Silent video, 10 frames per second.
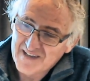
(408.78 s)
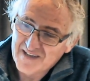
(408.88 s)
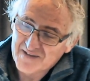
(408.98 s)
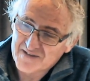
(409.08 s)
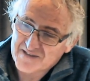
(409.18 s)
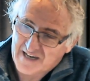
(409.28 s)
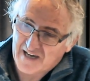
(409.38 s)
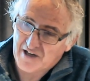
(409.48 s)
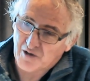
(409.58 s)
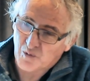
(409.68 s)
the
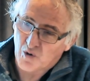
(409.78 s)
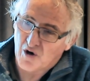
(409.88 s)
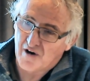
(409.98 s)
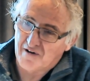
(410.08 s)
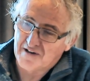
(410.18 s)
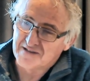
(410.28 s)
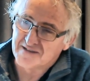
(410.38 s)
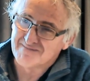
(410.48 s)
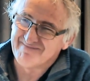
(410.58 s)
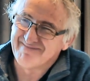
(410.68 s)
Senate
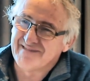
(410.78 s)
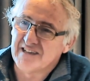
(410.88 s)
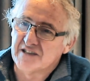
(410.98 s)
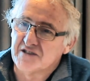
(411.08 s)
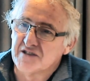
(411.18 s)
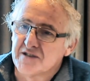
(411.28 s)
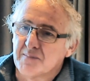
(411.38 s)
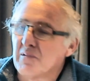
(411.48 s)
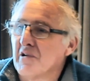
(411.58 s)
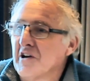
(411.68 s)
inquiries are just a
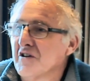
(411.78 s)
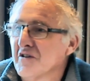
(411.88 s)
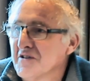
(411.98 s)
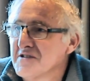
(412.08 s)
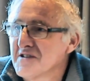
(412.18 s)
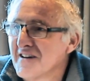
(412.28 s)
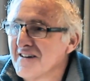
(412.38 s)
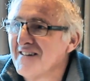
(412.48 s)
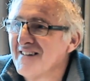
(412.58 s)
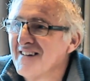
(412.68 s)
precursor
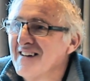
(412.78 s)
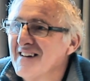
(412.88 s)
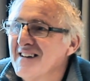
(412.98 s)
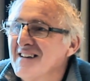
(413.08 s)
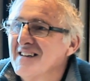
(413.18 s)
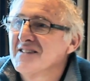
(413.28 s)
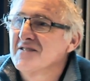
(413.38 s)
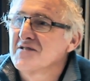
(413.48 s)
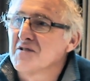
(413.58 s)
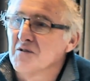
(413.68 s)

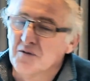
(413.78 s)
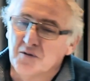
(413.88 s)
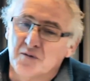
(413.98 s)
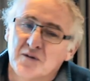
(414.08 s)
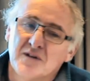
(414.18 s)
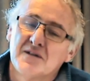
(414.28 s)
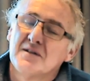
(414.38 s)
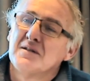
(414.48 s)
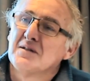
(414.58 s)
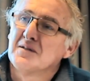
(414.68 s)
to
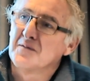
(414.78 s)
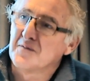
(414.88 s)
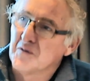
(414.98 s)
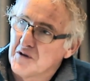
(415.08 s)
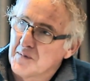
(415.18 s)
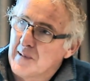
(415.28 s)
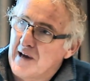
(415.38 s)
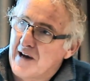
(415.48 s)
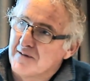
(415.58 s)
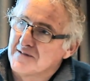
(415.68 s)
further
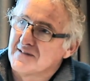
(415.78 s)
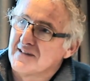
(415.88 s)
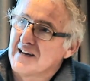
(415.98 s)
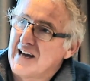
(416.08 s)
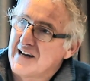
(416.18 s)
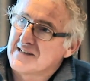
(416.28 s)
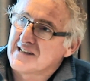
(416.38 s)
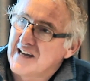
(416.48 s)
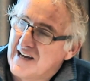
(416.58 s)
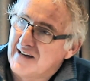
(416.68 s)
powers that the House
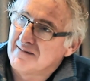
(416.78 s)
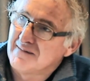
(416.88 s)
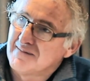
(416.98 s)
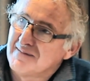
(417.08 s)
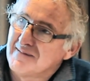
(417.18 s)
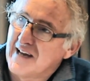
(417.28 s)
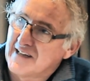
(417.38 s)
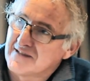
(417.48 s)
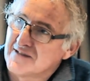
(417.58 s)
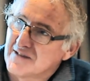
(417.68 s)
can
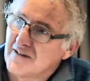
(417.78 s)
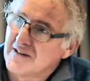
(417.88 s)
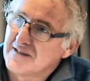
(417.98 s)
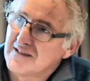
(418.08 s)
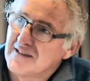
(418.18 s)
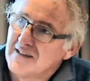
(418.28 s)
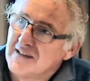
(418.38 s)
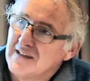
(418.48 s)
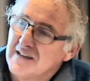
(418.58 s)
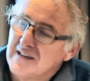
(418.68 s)
exercise,
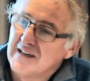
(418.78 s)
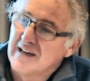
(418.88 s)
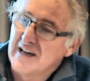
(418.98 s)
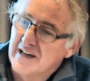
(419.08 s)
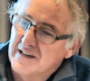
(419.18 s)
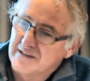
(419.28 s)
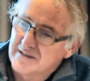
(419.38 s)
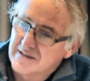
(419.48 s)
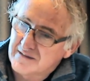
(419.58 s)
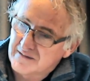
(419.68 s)
and
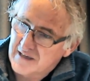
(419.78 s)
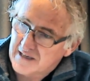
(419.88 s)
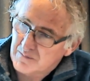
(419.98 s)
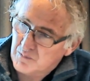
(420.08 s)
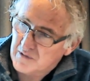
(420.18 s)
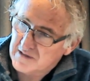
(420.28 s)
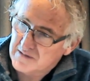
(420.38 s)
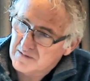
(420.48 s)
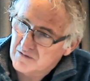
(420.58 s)
that has